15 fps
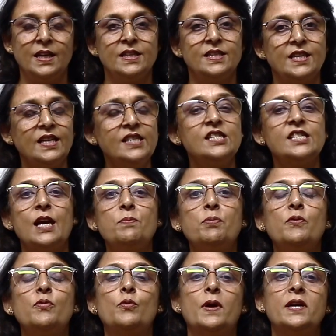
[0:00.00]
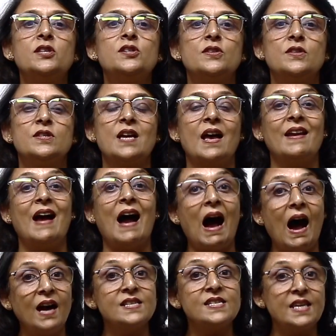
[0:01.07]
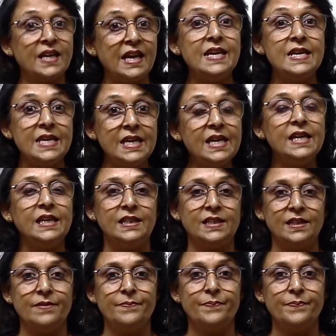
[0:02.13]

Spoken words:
Such type of questions are asked in NEET.